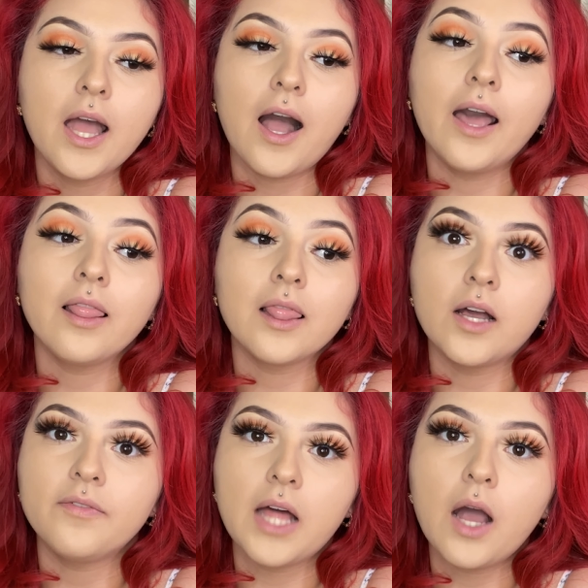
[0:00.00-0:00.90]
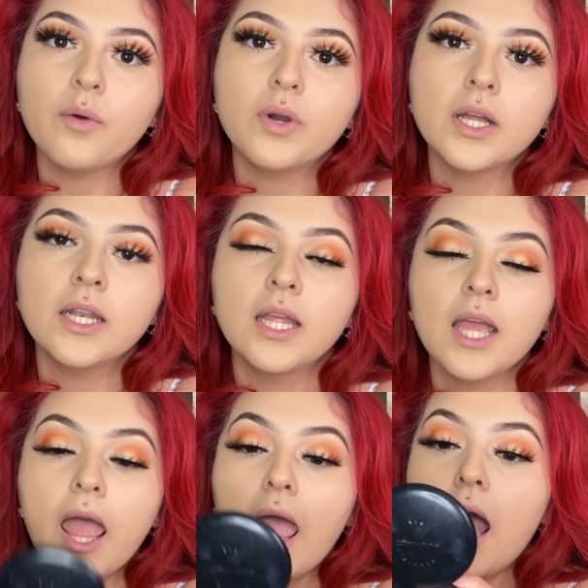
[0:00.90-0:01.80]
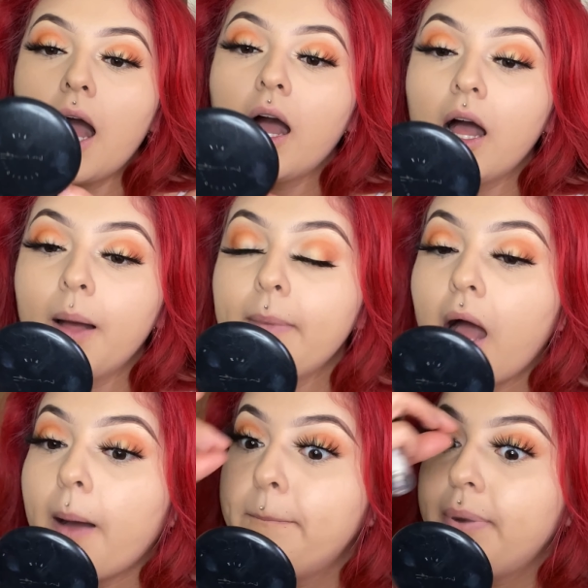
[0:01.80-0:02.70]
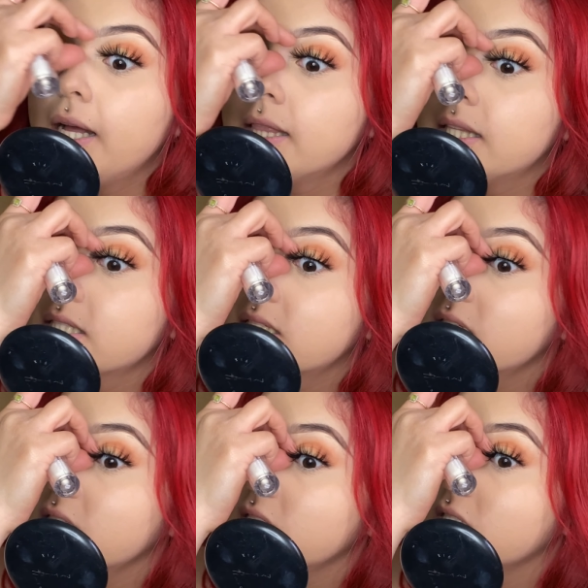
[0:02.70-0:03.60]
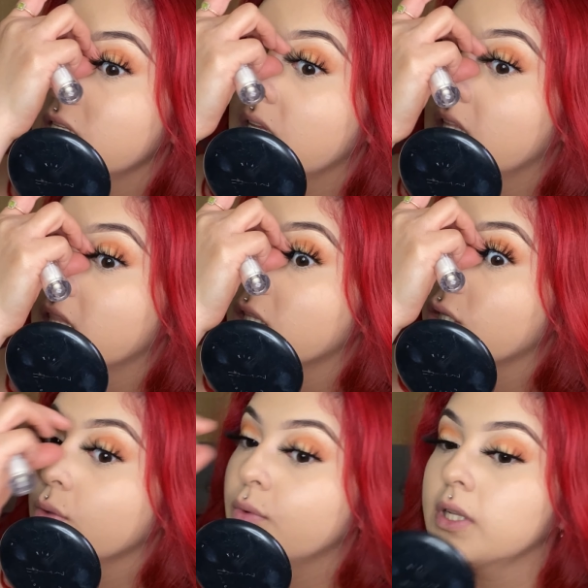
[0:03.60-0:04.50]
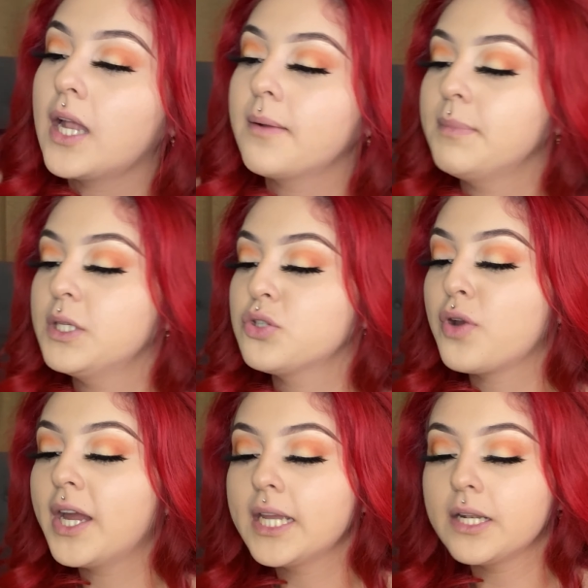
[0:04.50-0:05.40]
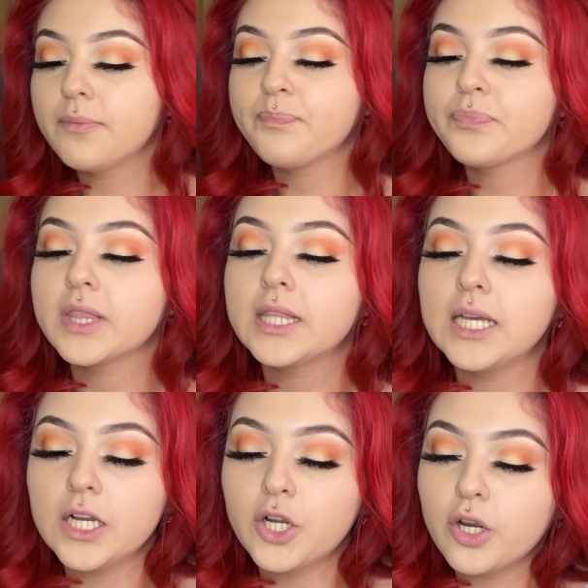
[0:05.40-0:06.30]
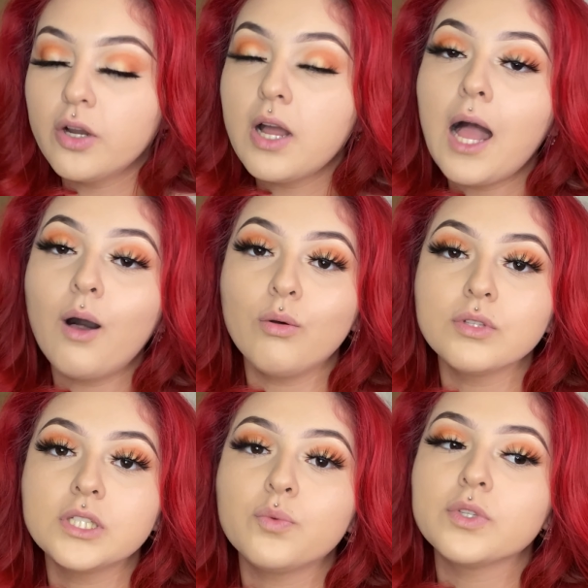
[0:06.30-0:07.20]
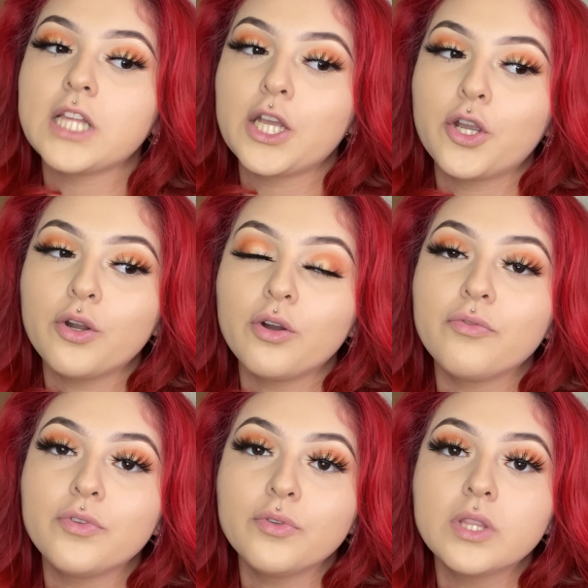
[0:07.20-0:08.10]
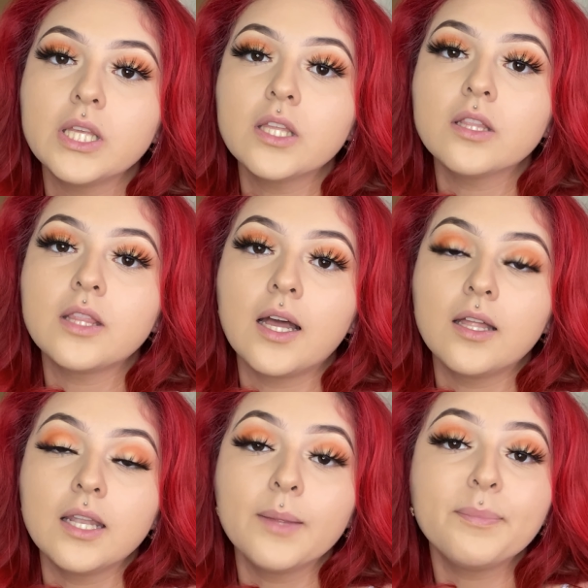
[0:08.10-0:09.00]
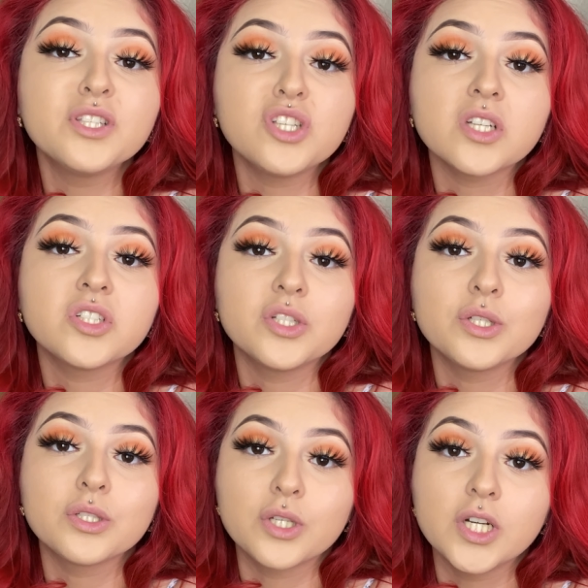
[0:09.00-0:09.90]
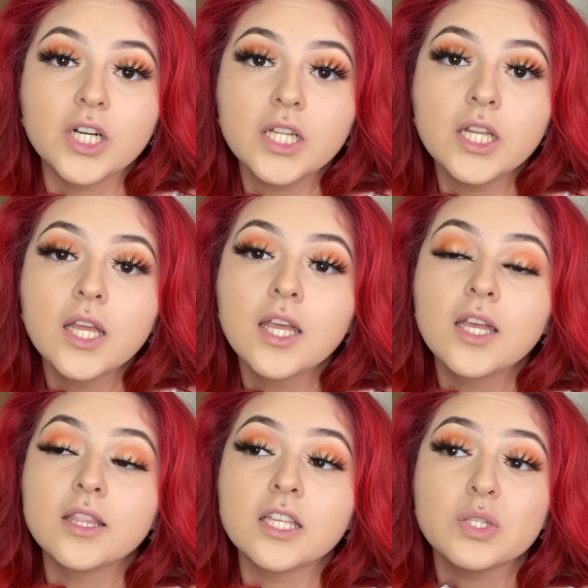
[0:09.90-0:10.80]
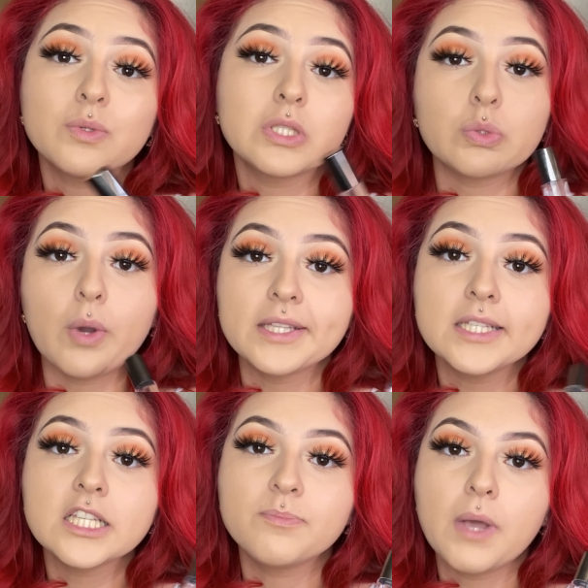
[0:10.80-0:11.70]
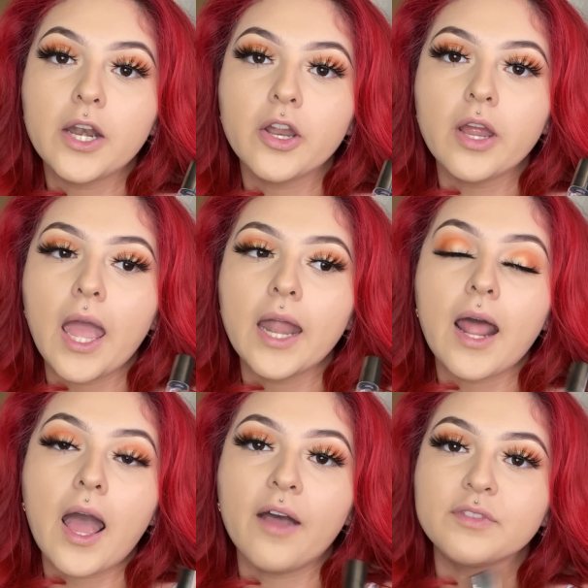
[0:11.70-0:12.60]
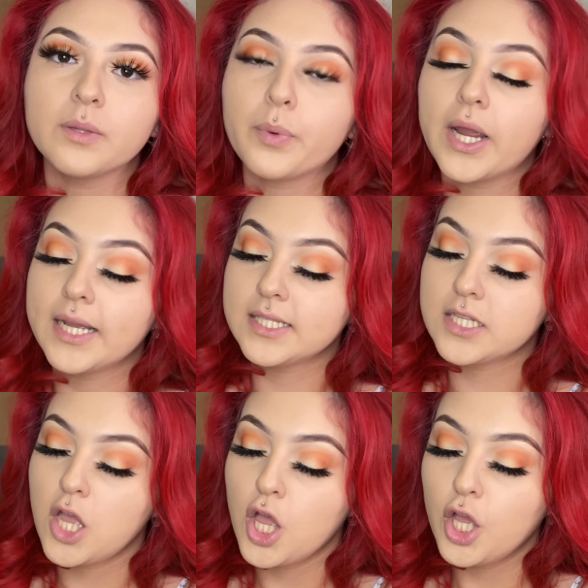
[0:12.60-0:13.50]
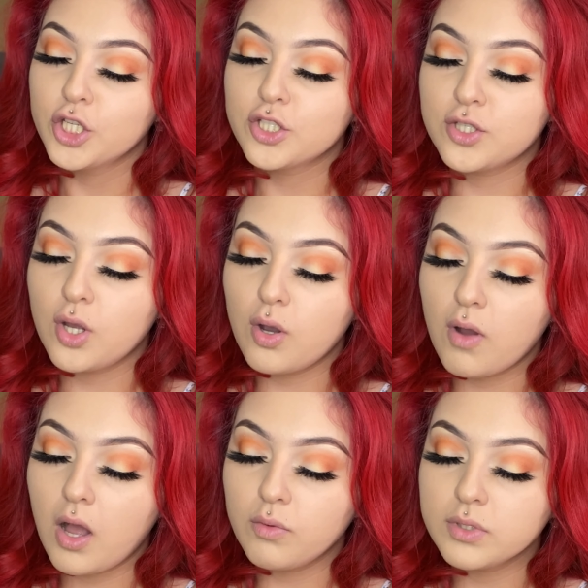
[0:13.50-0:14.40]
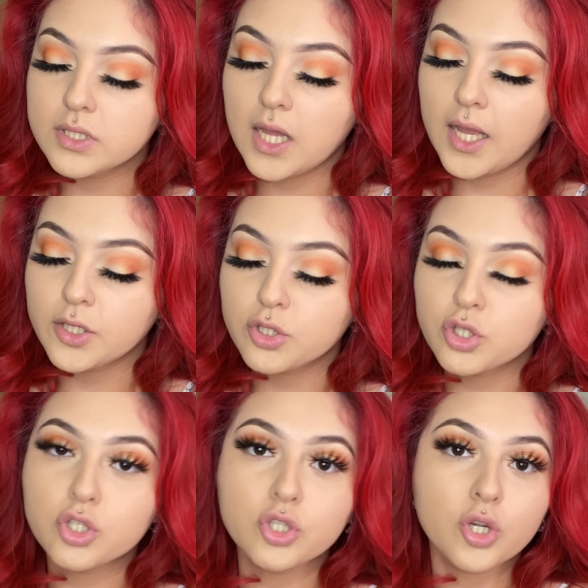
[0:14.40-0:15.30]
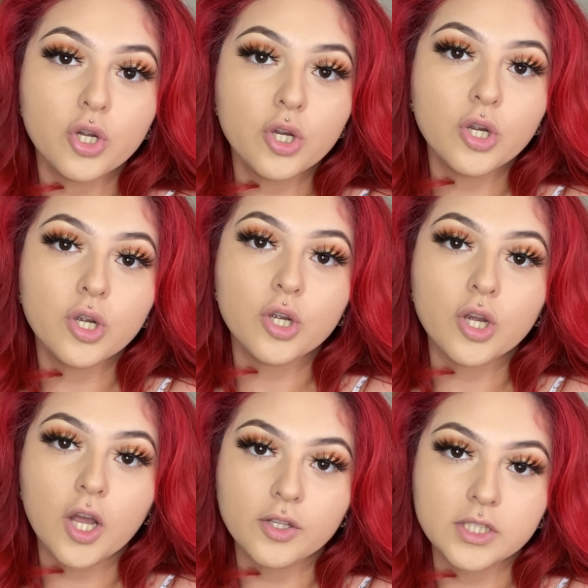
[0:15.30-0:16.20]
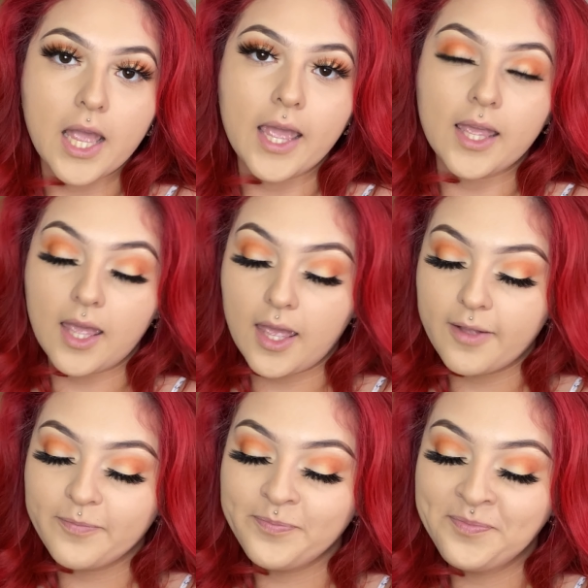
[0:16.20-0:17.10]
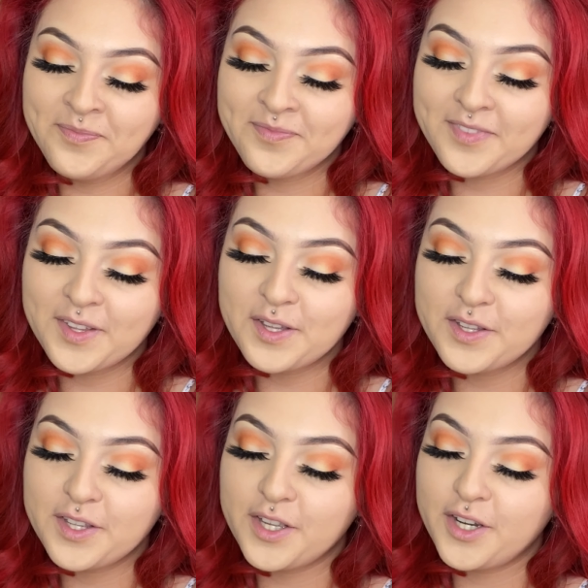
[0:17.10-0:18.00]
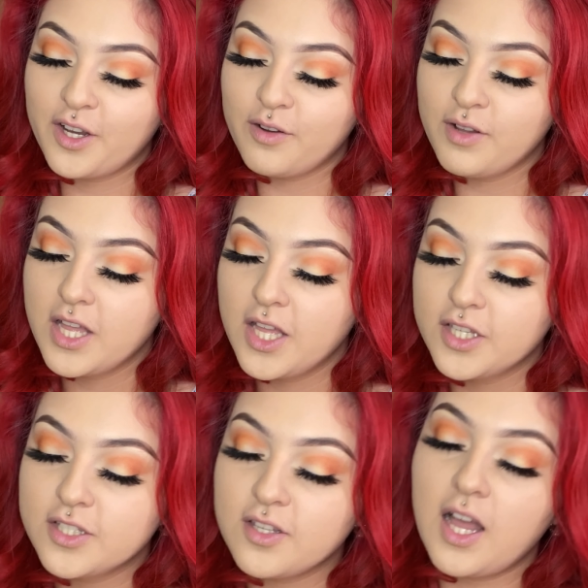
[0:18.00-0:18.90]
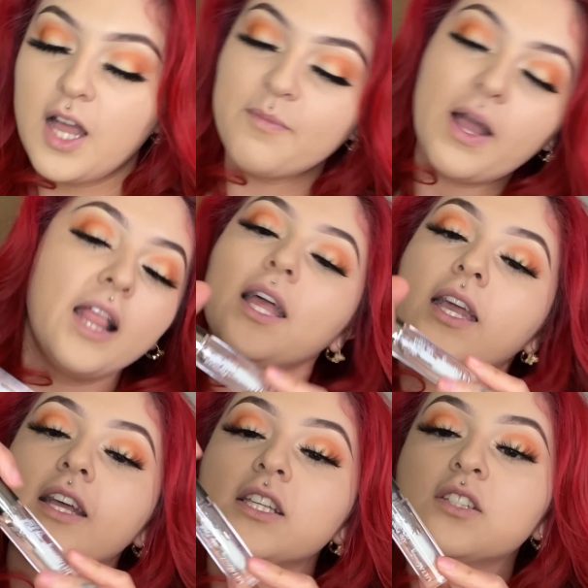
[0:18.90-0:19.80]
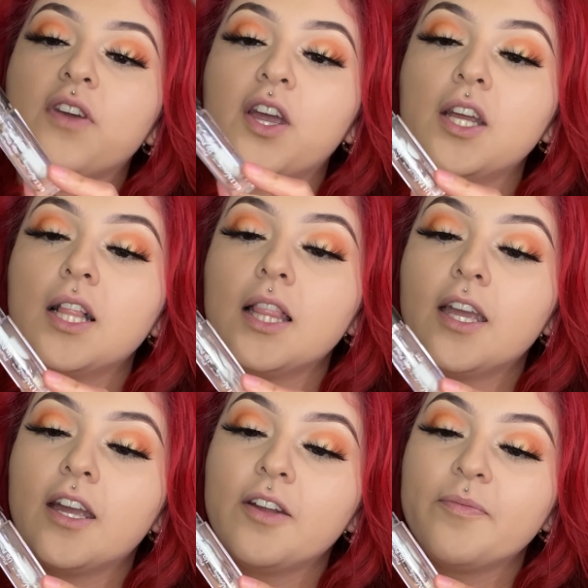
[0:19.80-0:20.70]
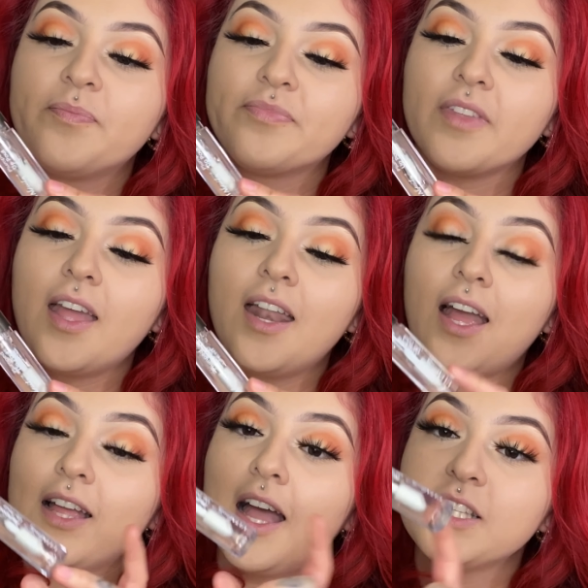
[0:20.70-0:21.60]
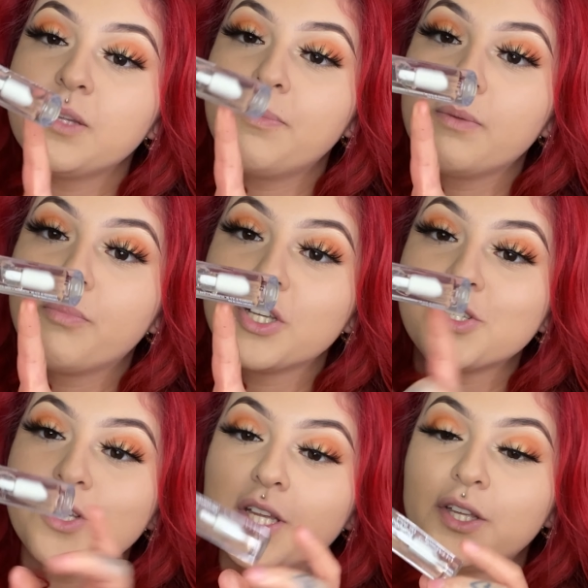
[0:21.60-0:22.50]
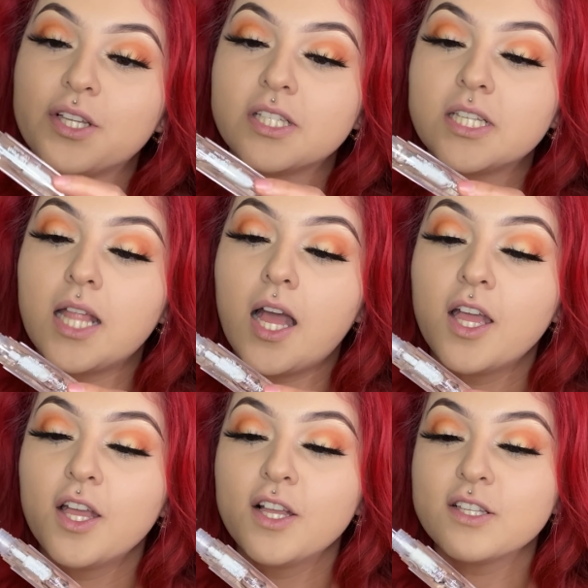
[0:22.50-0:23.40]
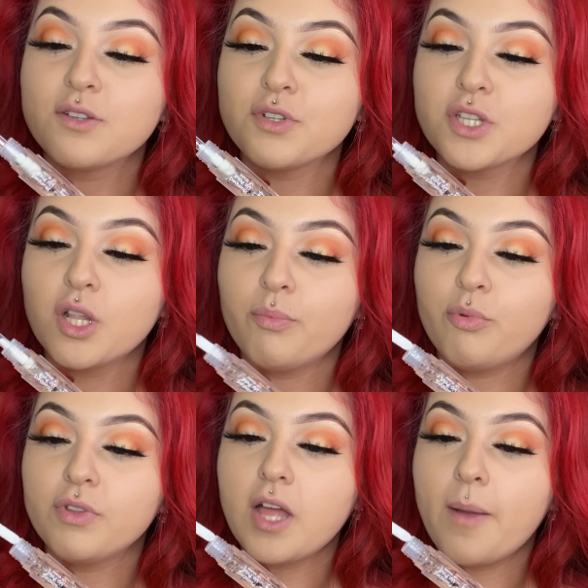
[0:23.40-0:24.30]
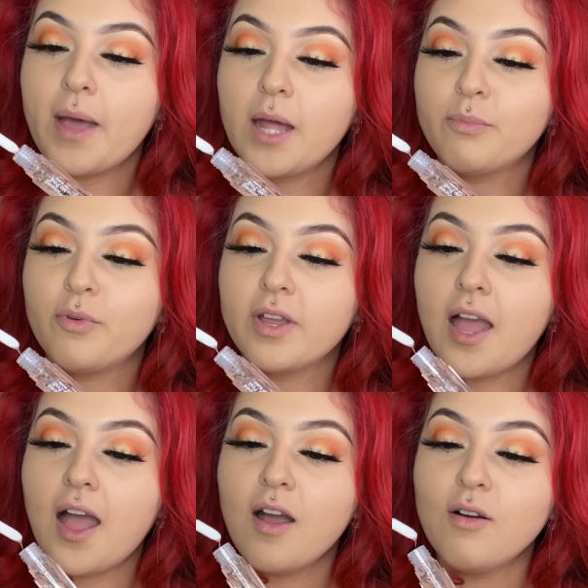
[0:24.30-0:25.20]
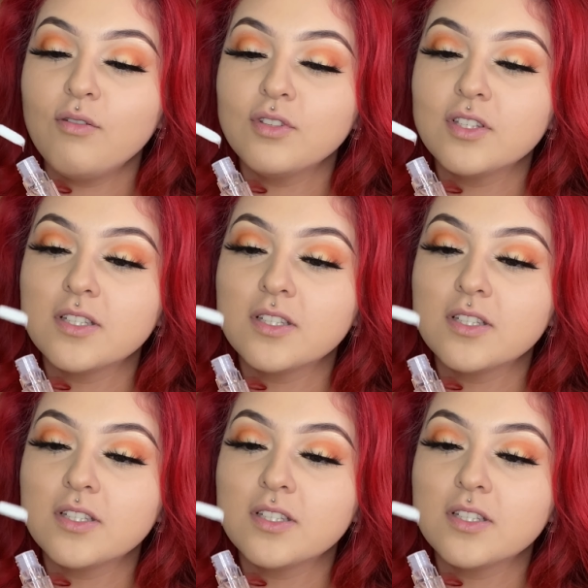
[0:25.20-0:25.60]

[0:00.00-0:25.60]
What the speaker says: I love that one. But this is the third one I'm gonna be trying. The girl at Ulta was like, girl, if you think the lip injection is good, this one's twice as better and half the price. So I was like, sure, I'll take it. You know, so I like it. It's very clear, and it has a big brush in it. You can see that. So we're just gonna pull that bad boy out.